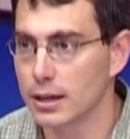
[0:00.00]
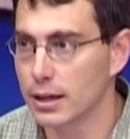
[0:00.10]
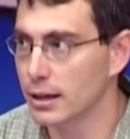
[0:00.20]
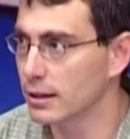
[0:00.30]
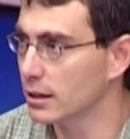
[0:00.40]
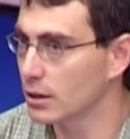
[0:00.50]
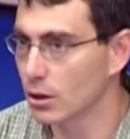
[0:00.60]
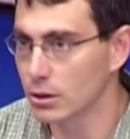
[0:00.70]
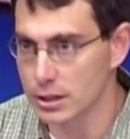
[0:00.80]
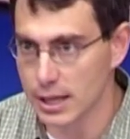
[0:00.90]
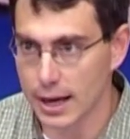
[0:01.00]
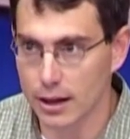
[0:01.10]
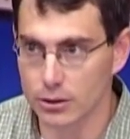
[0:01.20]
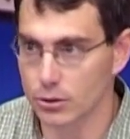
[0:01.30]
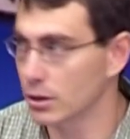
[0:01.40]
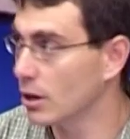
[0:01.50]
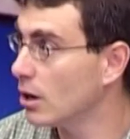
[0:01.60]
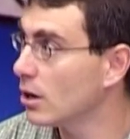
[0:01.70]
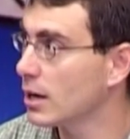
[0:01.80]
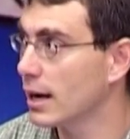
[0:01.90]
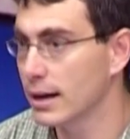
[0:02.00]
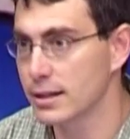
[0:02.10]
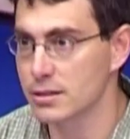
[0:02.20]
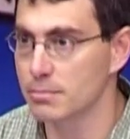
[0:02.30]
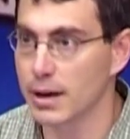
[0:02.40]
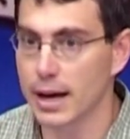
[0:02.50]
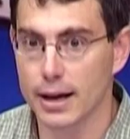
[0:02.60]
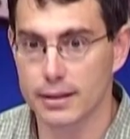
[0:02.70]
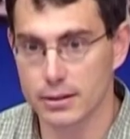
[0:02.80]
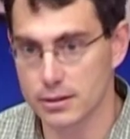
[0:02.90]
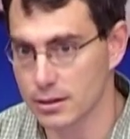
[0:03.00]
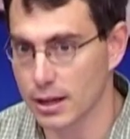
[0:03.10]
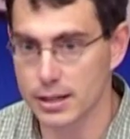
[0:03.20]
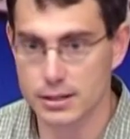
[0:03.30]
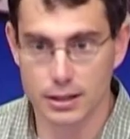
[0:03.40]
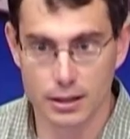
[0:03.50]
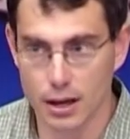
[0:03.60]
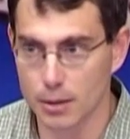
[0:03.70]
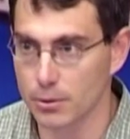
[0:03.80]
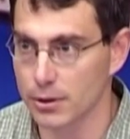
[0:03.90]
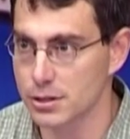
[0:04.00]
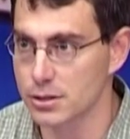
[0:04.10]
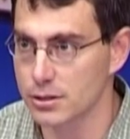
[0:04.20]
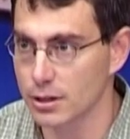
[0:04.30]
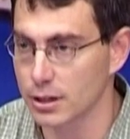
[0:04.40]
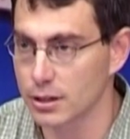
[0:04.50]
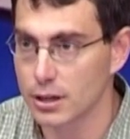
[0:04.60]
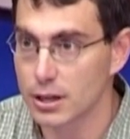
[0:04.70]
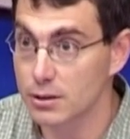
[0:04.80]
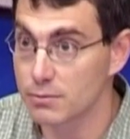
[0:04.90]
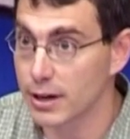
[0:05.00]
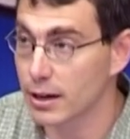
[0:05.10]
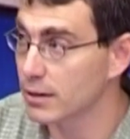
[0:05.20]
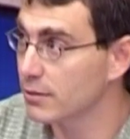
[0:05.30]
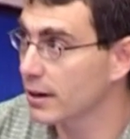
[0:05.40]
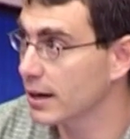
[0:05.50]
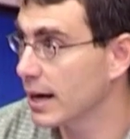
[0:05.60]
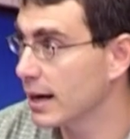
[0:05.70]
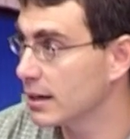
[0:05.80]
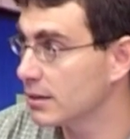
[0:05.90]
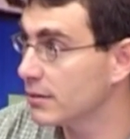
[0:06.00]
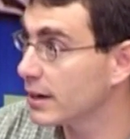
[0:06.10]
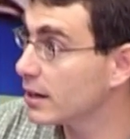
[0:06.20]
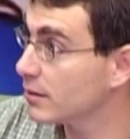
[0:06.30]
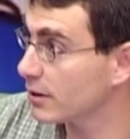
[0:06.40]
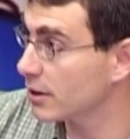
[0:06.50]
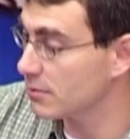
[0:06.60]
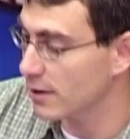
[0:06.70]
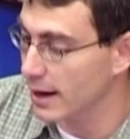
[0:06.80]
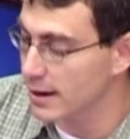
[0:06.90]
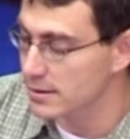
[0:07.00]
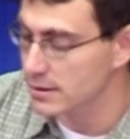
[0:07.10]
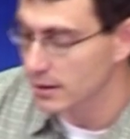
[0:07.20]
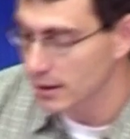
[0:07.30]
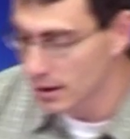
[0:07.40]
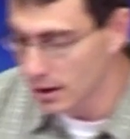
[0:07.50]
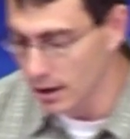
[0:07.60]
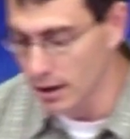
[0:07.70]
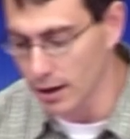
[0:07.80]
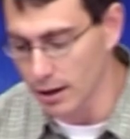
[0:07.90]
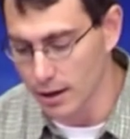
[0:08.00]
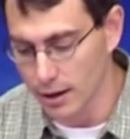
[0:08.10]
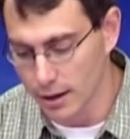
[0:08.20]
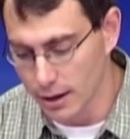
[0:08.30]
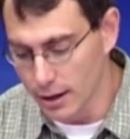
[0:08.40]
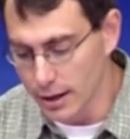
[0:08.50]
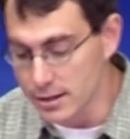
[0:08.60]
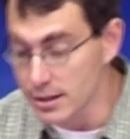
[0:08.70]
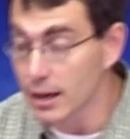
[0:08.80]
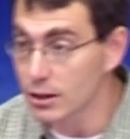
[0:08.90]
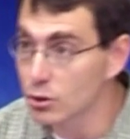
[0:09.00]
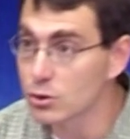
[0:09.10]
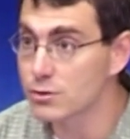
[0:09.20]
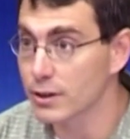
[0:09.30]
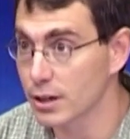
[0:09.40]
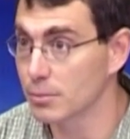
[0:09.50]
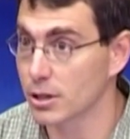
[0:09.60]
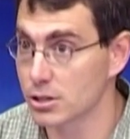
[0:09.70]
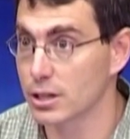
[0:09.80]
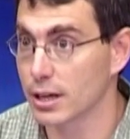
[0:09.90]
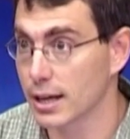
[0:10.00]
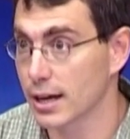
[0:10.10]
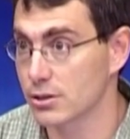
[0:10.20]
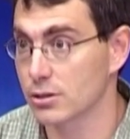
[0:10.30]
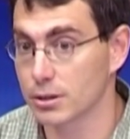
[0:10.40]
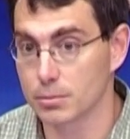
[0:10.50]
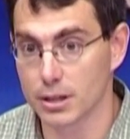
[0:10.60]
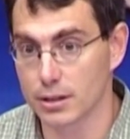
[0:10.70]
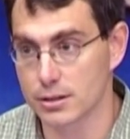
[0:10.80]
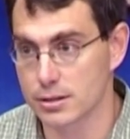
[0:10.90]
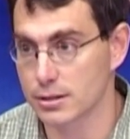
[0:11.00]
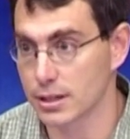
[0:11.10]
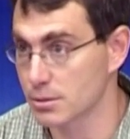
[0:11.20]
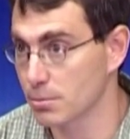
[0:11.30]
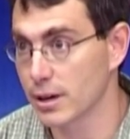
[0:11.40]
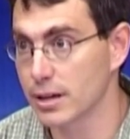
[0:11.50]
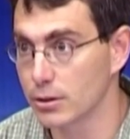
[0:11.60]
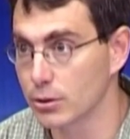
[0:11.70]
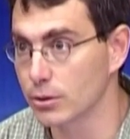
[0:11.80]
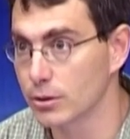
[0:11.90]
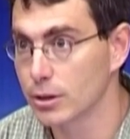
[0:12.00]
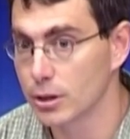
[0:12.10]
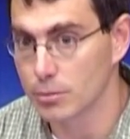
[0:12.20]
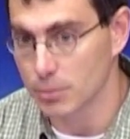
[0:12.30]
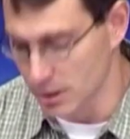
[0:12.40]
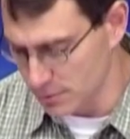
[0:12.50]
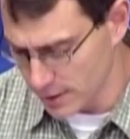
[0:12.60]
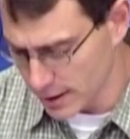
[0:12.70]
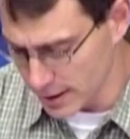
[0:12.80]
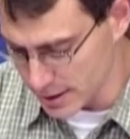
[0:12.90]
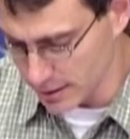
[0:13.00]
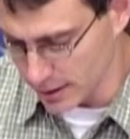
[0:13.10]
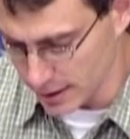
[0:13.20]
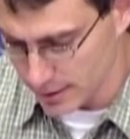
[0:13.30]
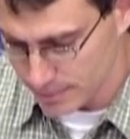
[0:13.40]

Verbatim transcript: and then go to town doing all kinds of math and slicing and operations on it. Very, very handy, very, very fast. Uh, it's not used very much yet, actually, because it's brand new, but it's very slick.